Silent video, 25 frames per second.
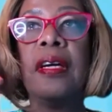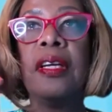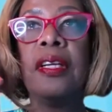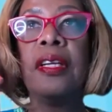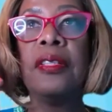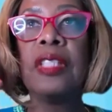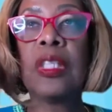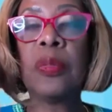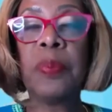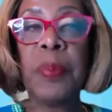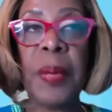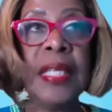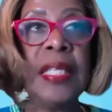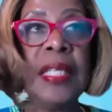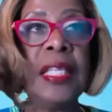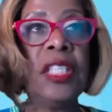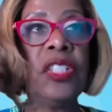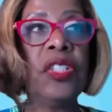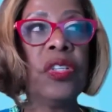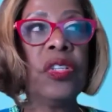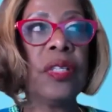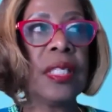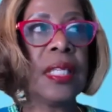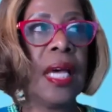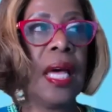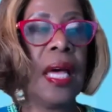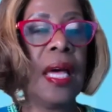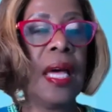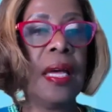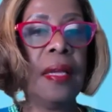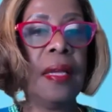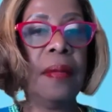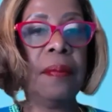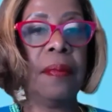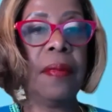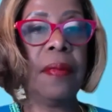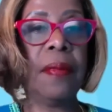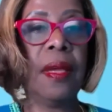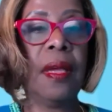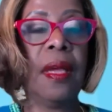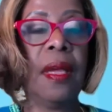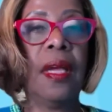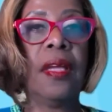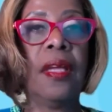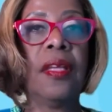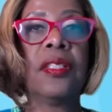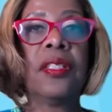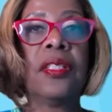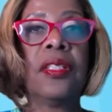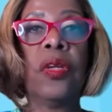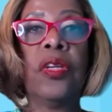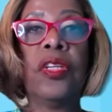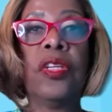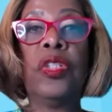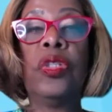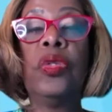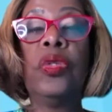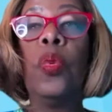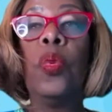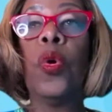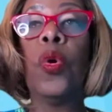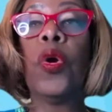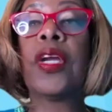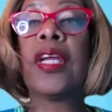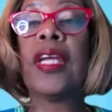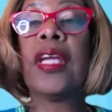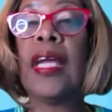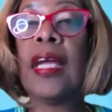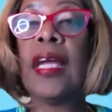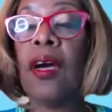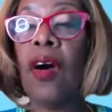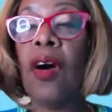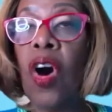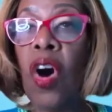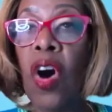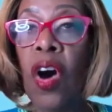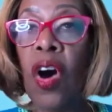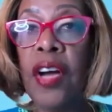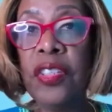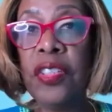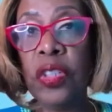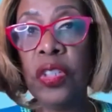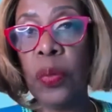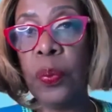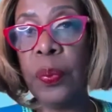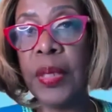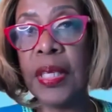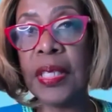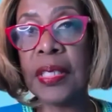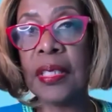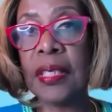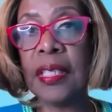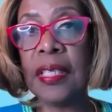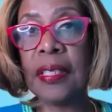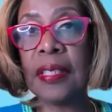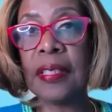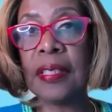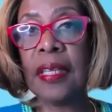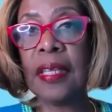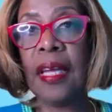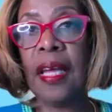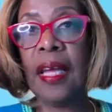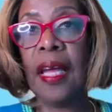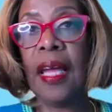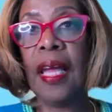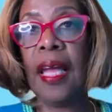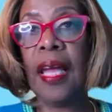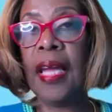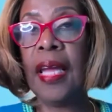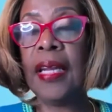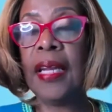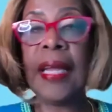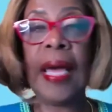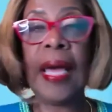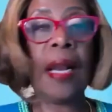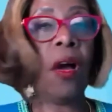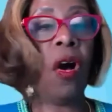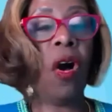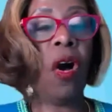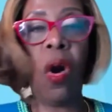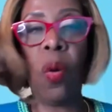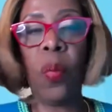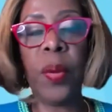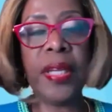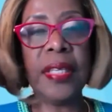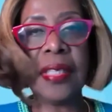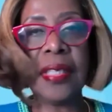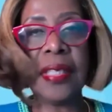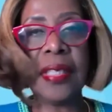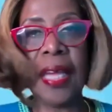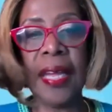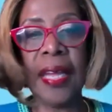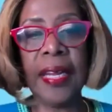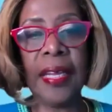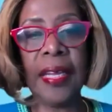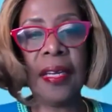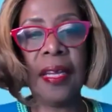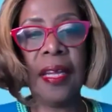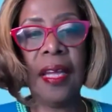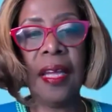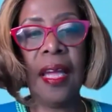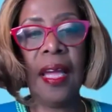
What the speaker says: spending your time so that you're working on your business and not always in it.